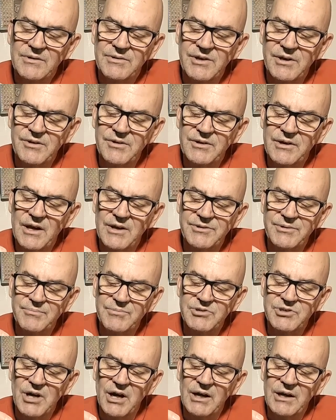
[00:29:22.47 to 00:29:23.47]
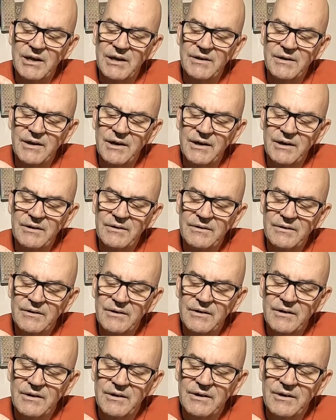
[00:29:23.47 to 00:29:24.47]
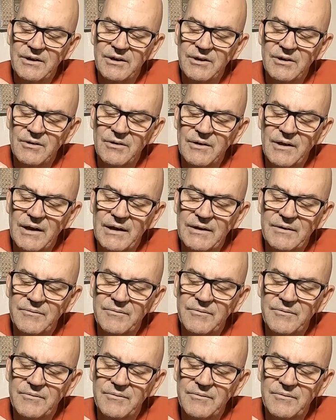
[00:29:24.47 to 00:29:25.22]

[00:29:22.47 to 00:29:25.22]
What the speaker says: say you got some junk in there, you know, like